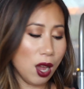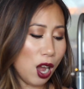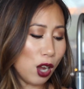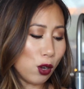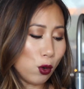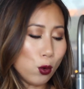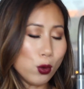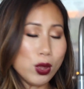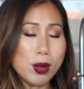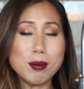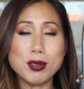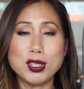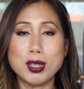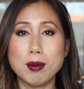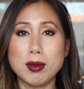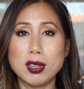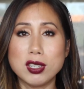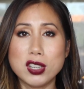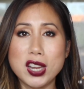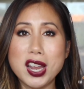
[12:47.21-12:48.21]
I call them
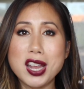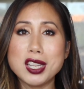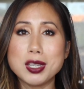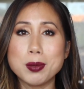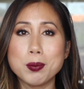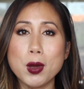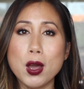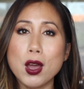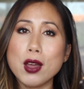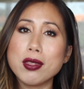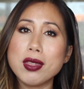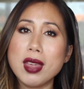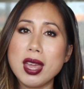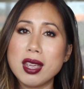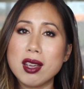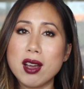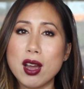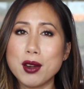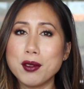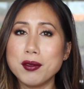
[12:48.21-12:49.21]
shimmer shades, but
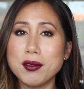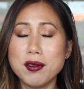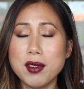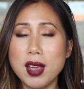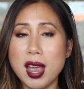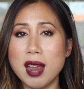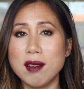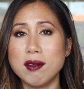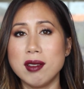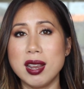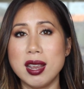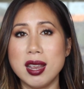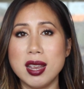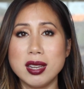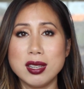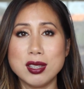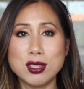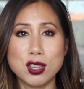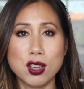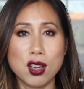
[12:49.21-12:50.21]
they kind of
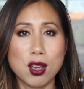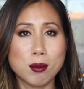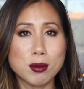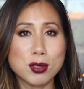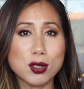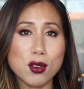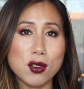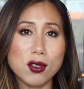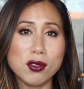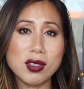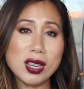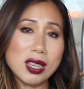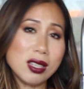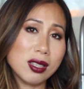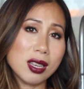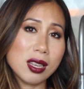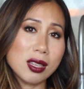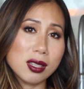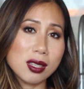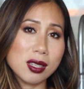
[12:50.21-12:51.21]
vary in terms of
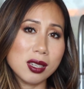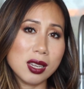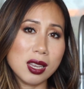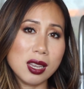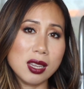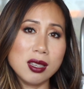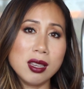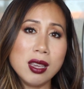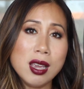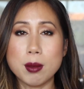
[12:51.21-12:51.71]
intensity.